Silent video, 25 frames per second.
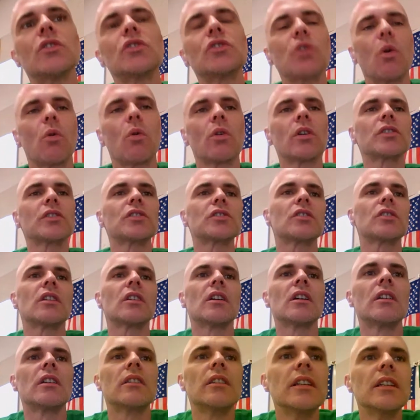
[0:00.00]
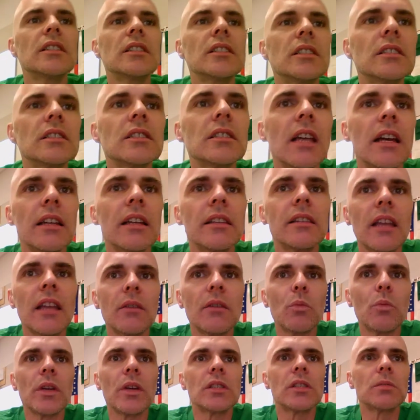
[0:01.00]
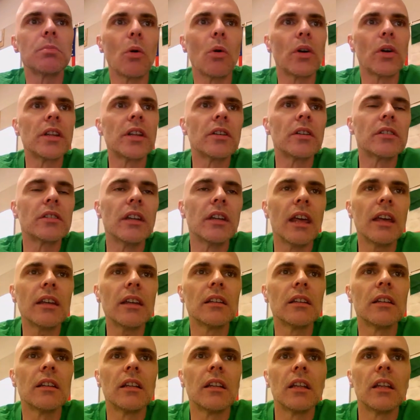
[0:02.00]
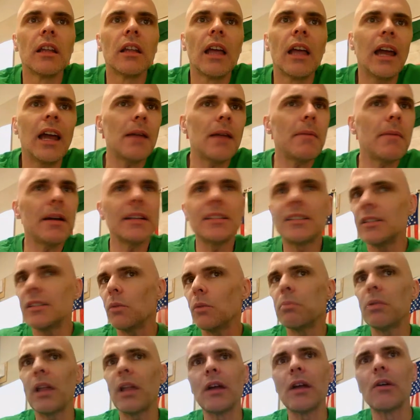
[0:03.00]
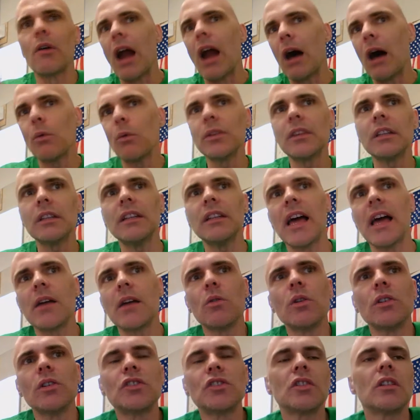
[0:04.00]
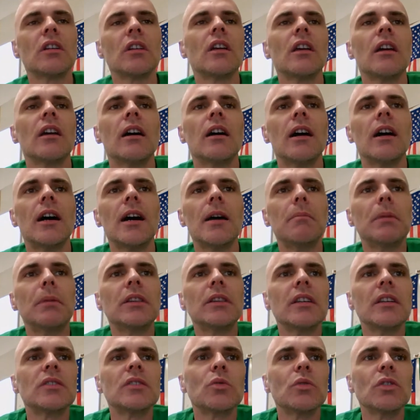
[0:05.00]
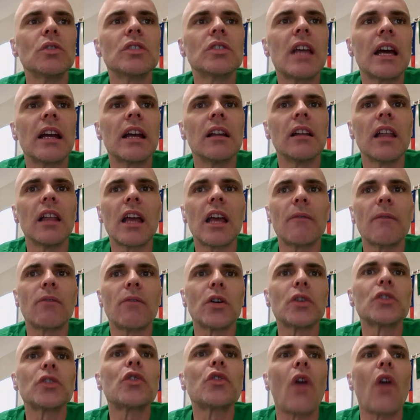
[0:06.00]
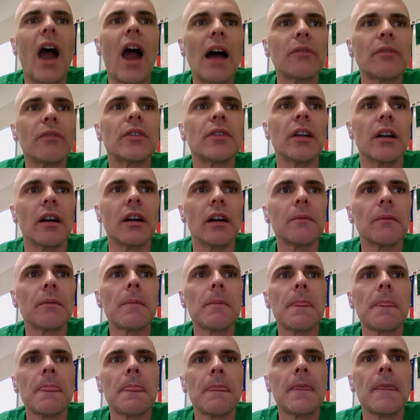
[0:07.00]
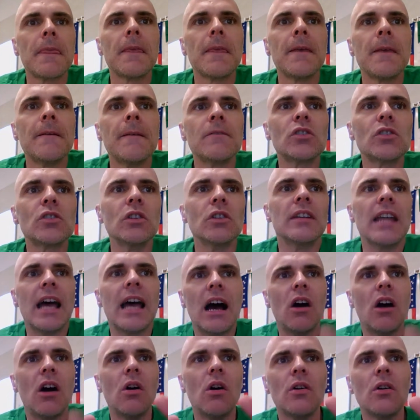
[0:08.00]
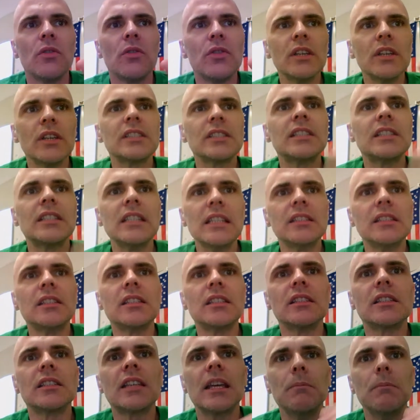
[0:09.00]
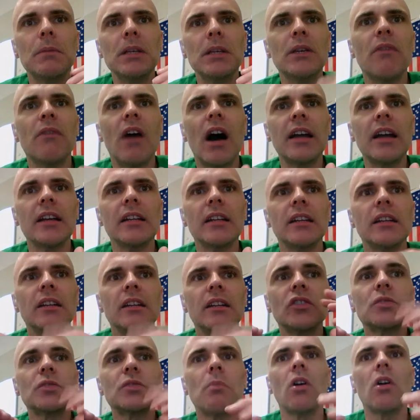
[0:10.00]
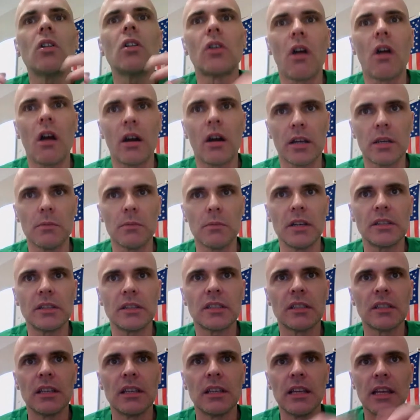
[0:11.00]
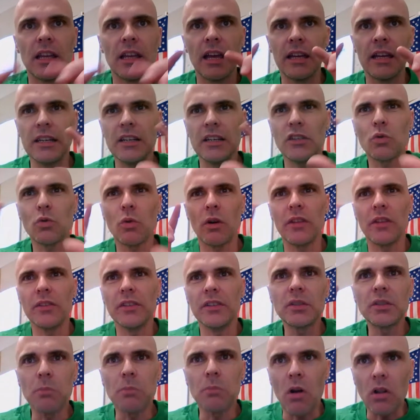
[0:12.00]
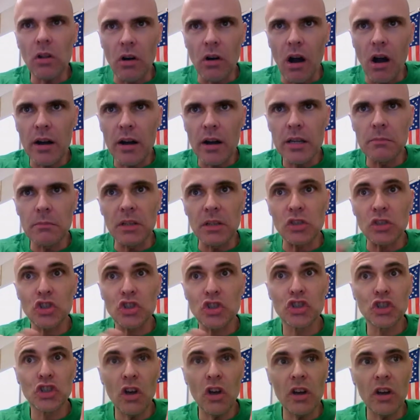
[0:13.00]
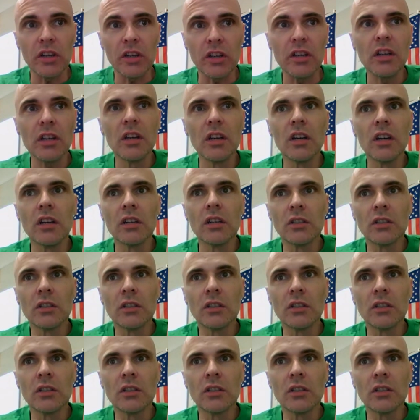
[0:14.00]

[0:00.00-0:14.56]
source thesis that we explored here today, and I might still play around with the language, but this was kind of like a first draft here. So now this thesis can be divided into smaller arguments, and each one of these smaller arguments should